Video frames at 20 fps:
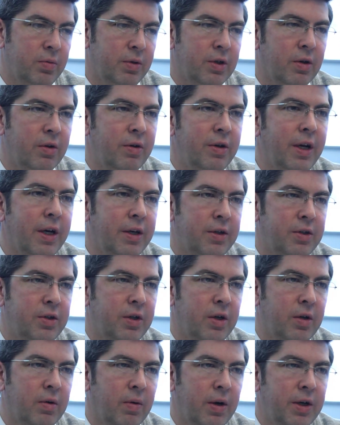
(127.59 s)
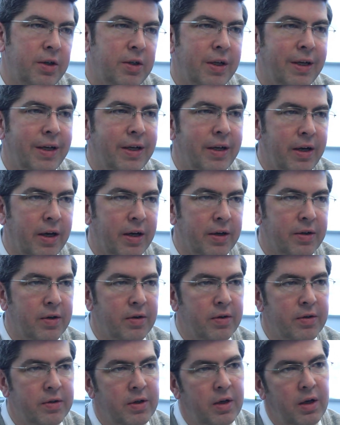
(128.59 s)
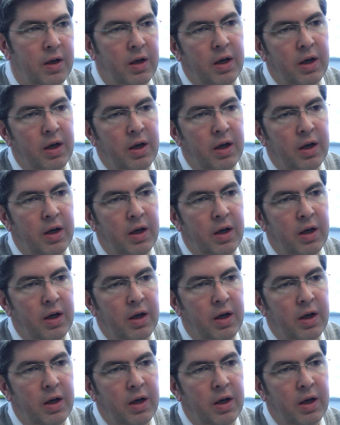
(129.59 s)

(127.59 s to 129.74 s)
which are next generation connectors.